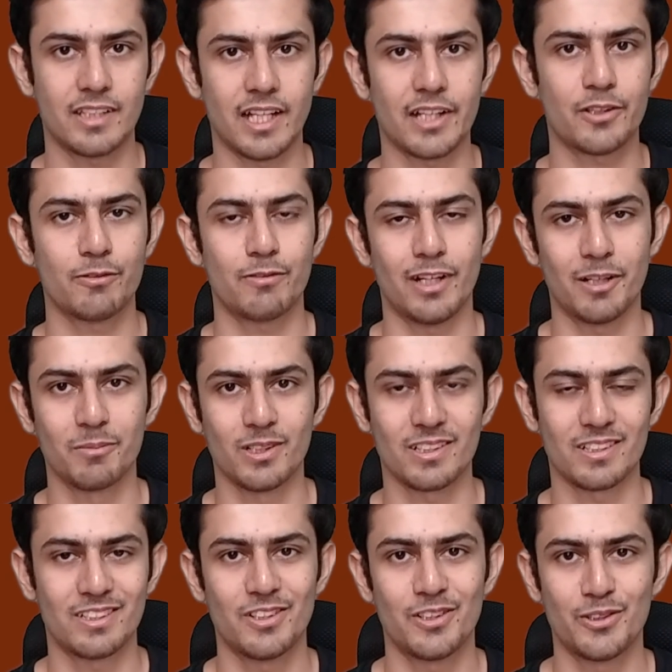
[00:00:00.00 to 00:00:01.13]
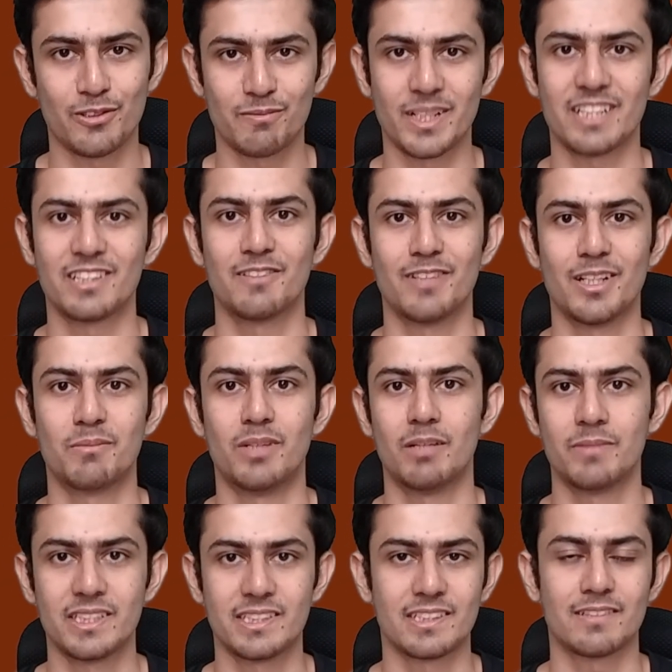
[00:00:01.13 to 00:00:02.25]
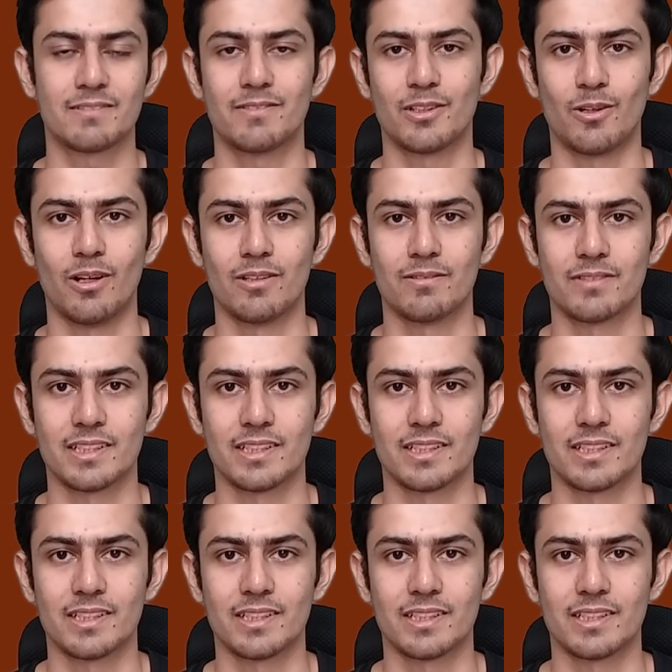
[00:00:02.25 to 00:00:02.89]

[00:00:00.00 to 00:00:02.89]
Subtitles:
thank you, Firebug. You've made the web amazing for all of